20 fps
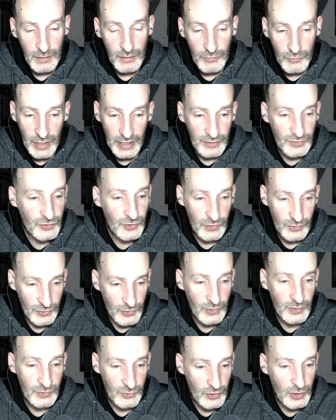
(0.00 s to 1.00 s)
right. So
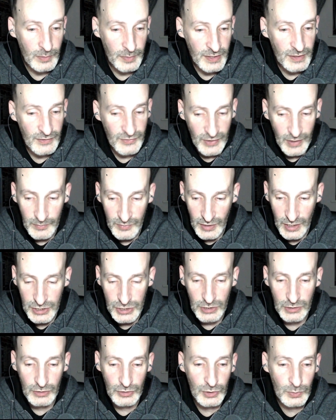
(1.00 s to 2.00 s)
it's going to be the same
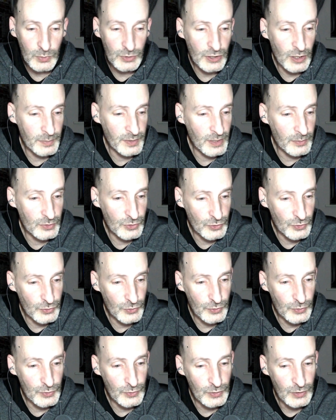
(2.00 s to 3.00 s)
session. You will not be able
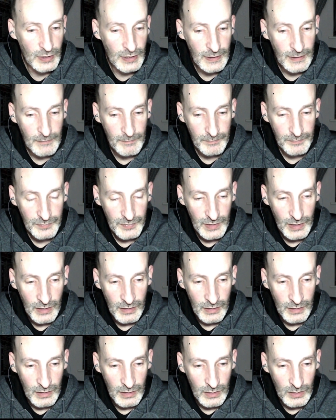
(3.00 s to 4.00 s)
to do
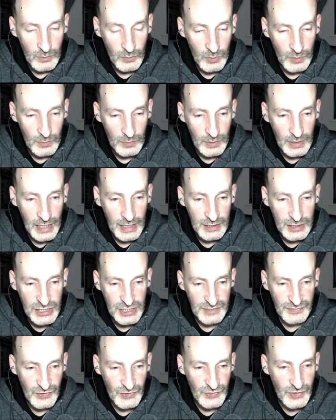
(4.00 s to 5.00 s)
what I
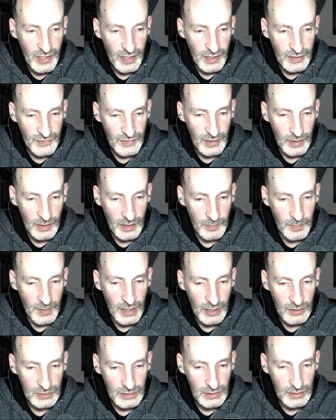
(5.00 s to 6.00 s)
just discussed
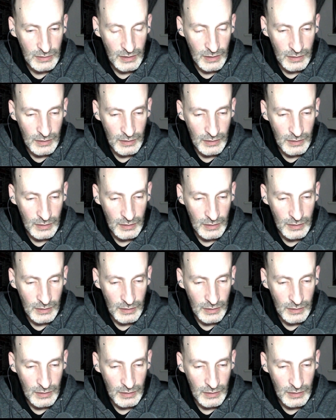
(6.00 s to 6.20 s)
about